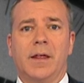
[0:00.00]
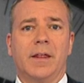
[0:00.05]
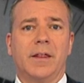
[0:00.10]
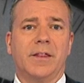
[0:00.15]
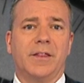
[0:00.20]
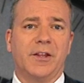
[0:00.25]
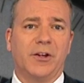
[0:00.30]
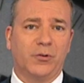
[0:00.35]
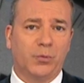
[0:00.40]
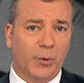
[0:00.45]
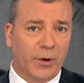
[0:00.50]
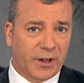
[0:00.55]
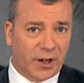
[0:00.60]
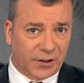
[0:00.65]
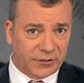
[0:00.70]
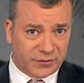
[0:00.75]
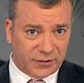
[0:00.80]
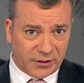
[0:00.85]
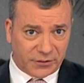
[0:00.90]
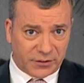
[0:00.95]
This week
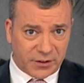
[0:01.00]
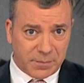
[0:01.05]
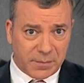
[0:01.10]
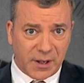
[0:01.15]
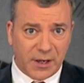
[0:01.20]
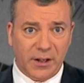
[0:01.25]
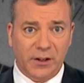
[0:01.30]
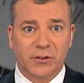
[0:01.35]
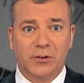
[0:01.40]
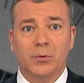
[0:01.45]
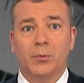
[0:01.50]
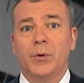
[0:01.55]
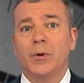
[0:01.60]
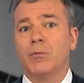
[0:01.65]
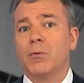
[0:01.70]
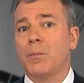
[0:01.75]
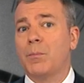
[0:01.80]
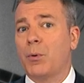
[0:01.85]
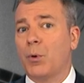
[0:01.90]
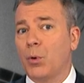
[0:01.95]
on 60 Minutes, we
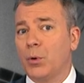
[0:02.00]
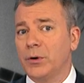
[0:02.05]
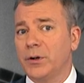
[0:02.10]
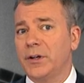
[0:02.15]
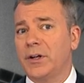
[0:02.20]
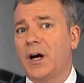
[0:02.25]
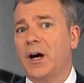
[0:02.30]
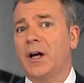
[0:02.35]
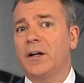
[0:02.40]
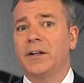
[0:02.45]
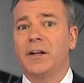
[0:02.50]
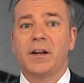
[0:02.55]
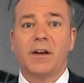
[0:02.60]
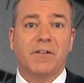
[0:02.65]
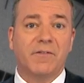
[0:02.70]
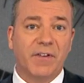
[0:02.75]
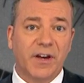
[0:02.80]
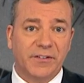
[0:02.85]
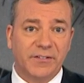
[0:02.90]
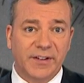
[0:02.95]
reported on an
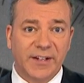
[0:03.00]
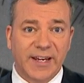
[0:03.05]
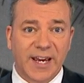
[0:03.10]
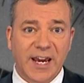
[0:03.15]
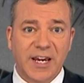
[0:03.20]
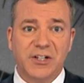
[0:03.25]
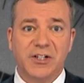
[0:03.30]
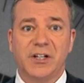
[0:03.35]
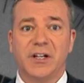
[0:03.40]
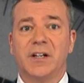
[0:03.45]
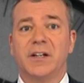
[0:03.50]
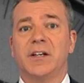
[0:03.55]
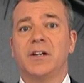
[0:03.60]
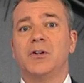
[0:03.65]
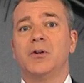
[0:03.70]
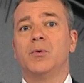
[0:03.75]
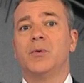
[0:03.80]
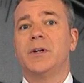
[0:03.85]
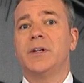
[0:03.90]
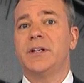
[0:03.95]
investigation
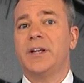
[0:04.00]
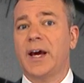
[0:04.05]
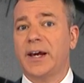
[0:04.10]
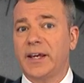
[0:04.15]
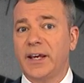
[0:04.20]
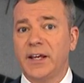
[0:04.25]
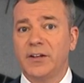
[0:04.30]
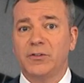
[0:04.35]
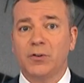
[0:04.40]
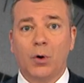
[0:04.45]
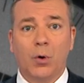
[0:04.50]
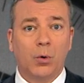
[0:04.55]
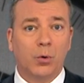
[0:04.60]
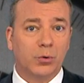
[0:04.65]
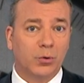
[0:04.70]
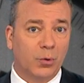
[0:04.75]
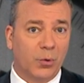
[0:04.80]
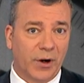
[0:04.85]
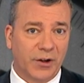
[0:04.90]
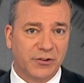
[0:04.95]
into a
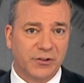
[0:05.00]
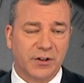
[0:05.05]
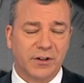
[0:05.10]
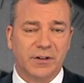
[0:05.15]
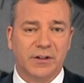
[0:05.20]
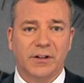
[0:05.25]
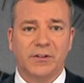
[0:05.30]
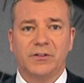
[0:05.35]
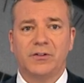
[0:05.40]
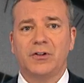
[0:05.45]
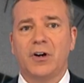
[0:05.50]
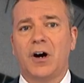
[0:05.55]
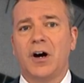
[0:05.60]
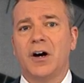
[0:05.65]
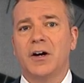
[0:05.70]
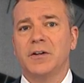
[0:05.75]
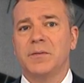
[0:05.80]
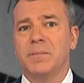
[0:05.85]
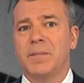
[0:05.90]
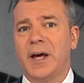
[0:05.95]
decades-old question that's
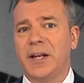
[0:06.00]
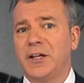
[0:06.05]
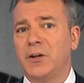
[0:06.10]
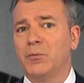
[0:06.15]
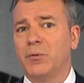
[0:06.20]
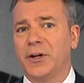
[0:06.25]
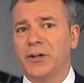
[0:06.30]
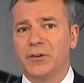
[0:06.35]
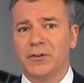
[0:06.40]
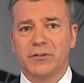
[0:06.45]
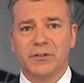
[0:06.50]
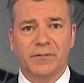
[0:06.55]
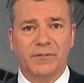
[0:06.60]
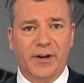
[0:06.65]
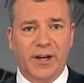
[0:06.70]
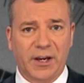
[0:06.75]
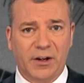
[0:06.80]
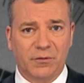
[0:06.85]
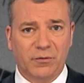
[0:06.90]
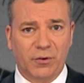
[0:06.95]
dogged many readers of Anne